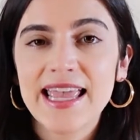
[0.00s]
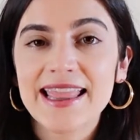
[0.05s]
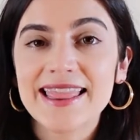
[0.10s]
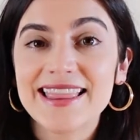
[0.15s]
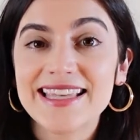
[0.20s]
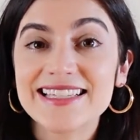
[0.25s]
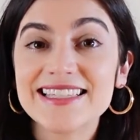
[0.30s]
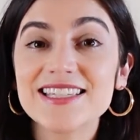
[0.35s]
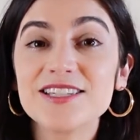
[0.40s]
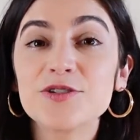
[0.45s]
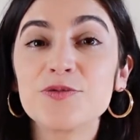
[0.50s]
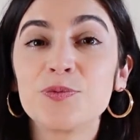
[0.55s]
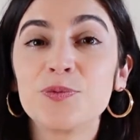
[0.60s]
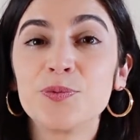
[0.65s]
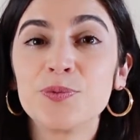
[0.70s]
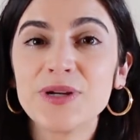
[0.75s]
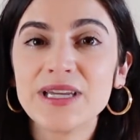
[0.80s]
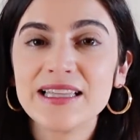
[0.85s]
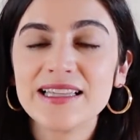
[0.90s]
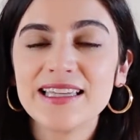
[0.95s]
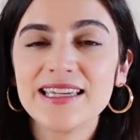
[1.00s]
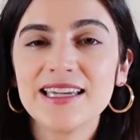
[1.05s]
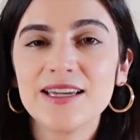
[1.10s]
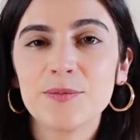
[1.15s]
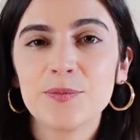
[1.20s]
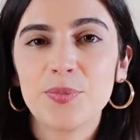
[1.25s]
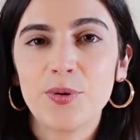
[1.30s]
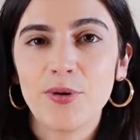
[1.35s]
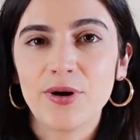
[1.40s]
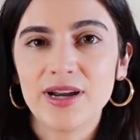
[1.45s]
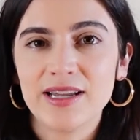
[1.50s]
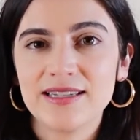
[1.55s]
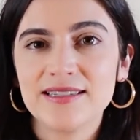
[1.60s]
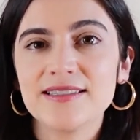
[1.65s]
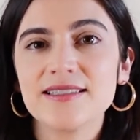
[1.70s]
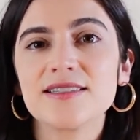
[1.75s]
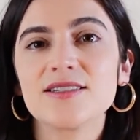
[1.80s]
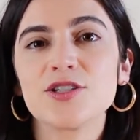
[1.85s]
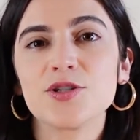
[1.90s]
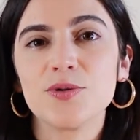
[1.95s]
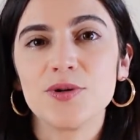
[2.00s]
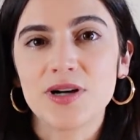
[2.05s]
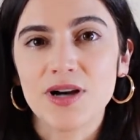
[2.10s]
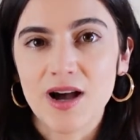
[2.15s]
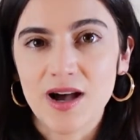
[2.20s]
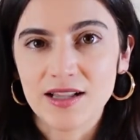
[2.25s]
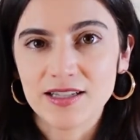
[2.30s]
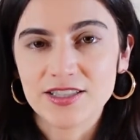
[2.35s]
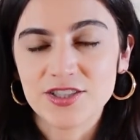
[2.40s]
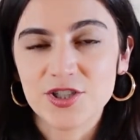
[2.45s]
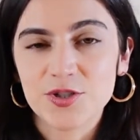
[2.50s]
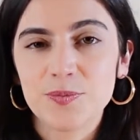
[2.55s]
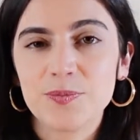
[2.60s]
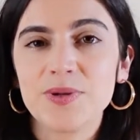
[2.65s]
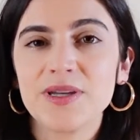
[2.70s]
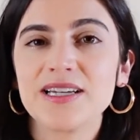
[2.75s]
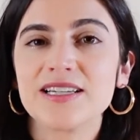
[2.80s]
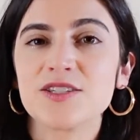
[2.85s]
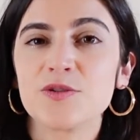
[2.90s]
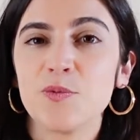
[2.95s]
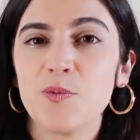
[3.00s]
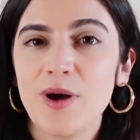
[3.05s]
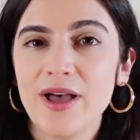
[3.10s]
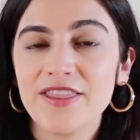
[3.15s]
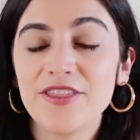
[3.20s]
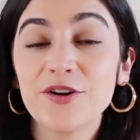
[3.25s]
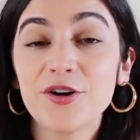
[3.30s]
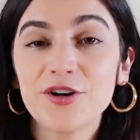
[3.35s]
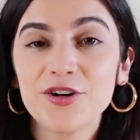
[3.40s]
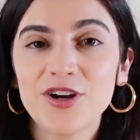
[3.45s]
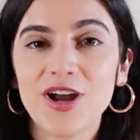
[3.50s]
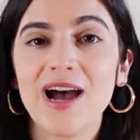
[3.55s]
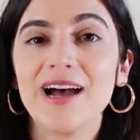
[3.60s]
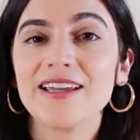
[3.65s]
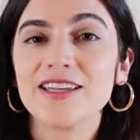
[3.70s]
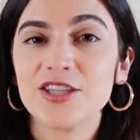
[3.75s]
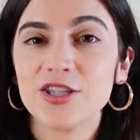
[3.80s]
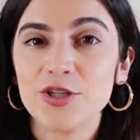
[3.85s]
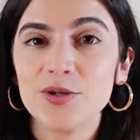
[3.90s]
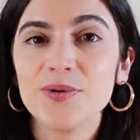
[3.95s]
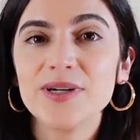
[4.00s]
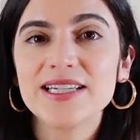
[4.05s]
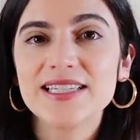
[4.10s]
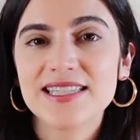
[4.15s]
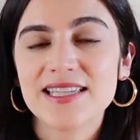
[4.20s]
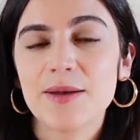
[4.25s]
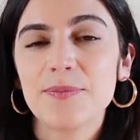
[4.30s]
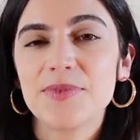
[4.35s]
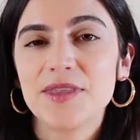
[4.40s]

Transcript: This is really important to a college because whether or not you accept